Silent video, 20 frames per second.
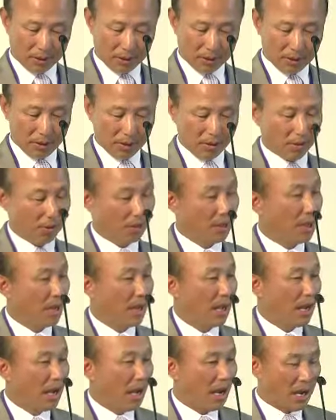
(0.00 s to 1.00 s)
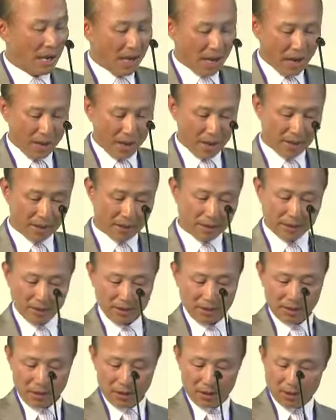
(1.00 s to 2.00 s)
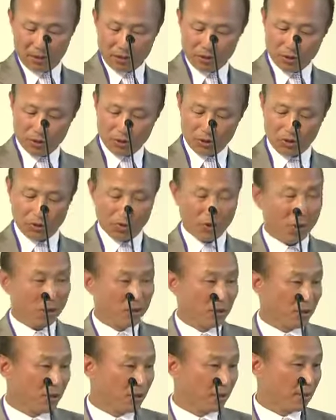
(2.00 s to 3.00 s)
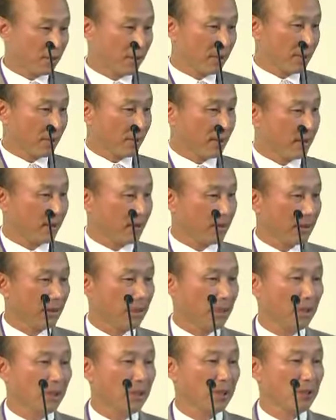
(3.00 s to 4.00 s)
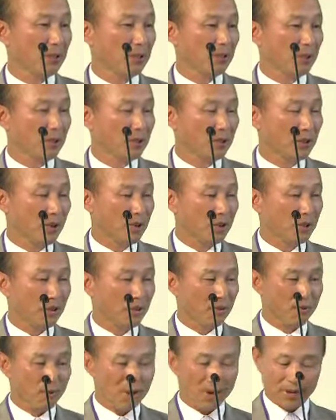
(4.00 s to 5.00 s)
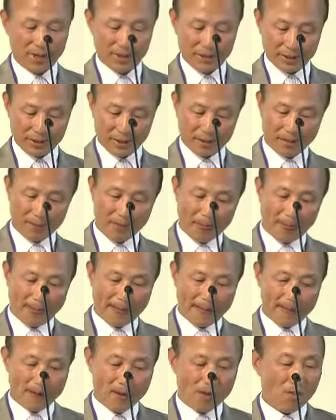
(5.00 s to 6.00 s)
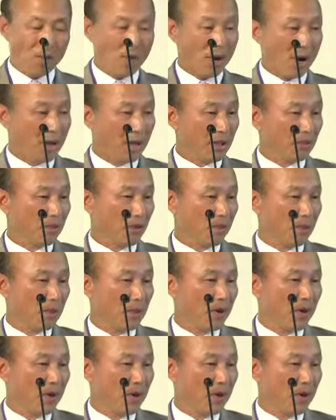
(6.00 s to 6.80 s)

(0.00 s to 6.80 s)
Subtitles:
So I had 3 research questions. The research question 1, why do